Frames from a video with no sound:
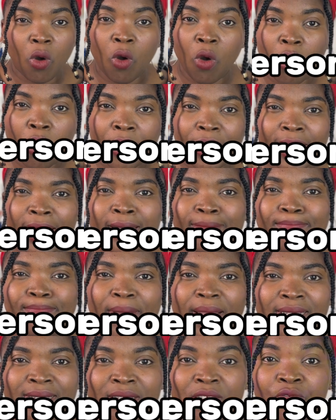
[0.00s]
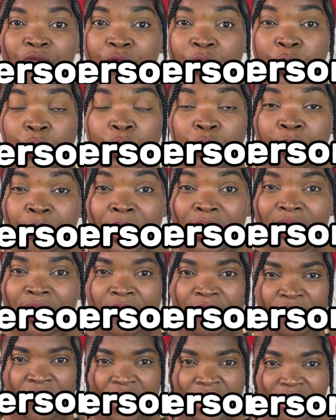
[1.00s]
or in-person recruitment
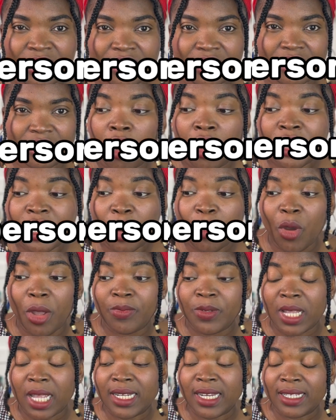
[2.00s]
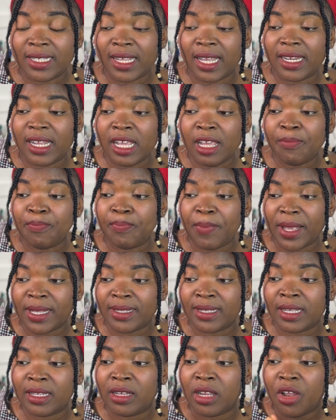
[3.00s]
events. On their website, they said
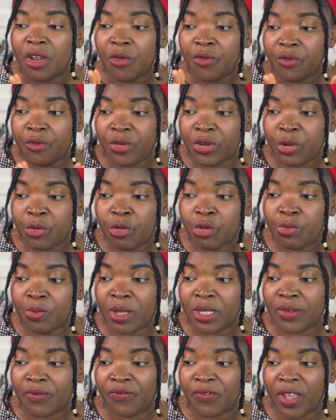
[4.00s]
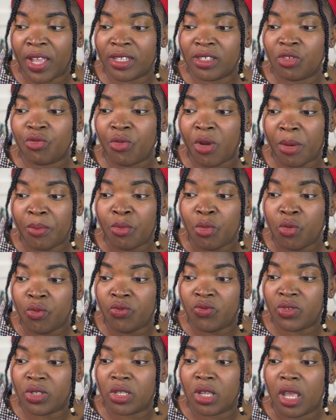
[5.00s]
in-person recruitment events
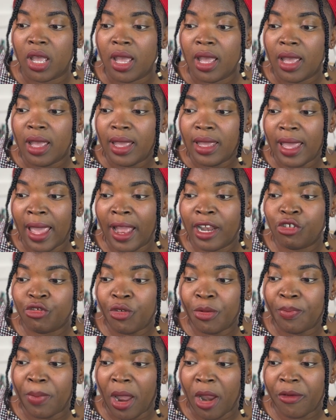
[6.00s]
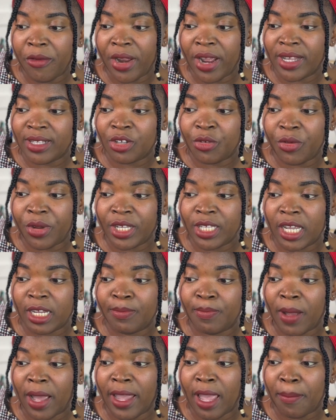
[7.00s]
removes entry barriers created
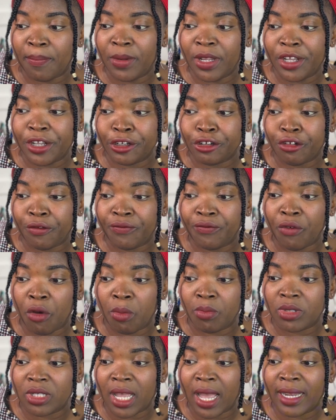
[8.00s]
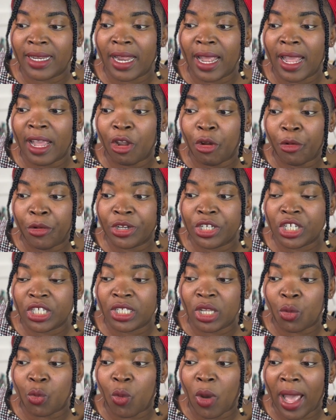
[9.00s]
by application forms and encourages
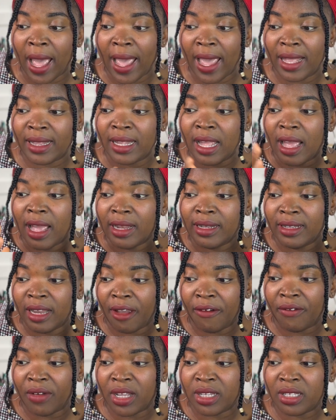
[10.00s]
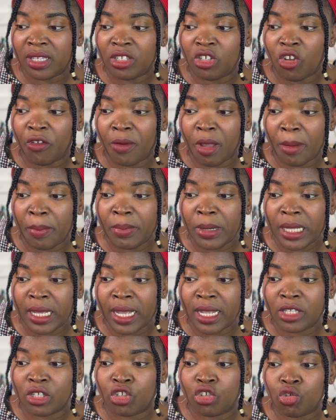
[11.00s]
a wide diversity of
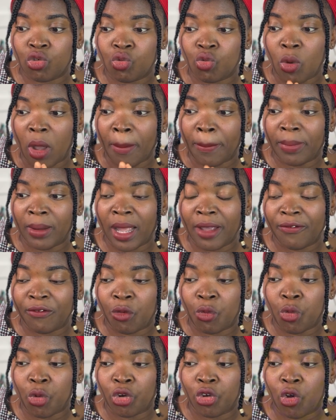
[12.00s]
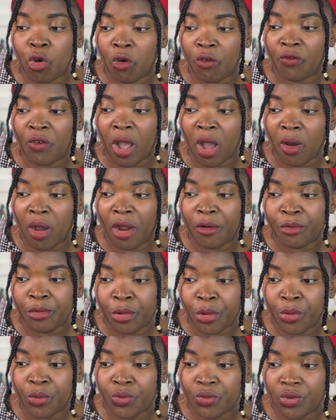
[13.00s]
applicants to apply for one of our
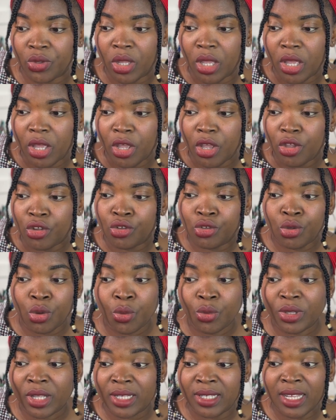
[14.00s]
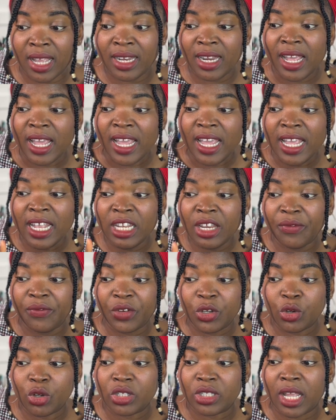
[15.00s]
roles. So they said
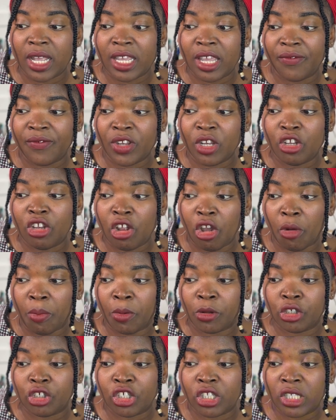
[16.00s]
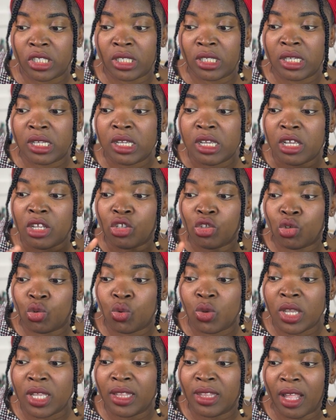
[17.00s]
individuals are given the opportunity
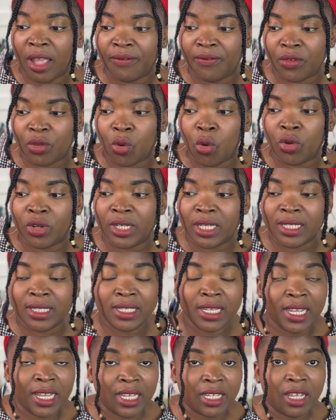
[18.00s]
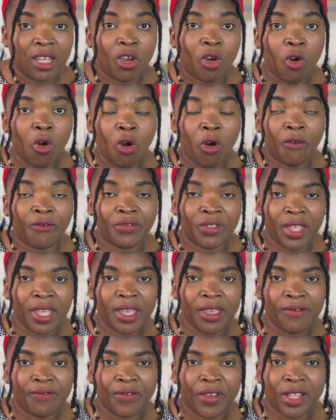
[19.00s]
to interview on the day of the
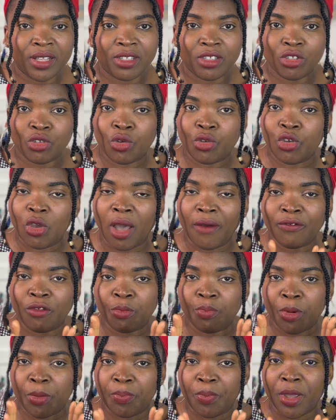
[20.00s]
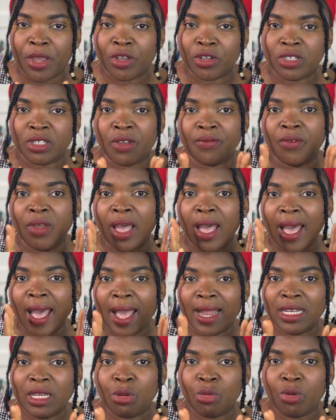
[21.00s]
event. So you have to prepare yourself
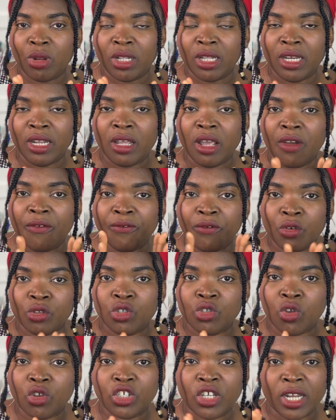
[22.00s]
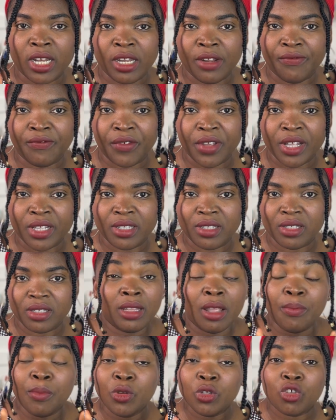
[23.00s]
adequately for such an event.
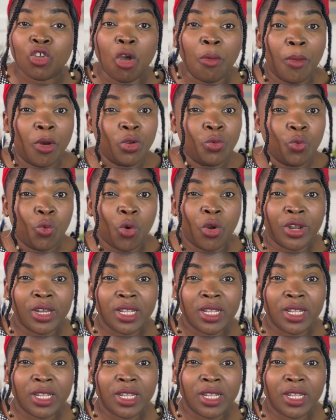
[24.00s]
The most common one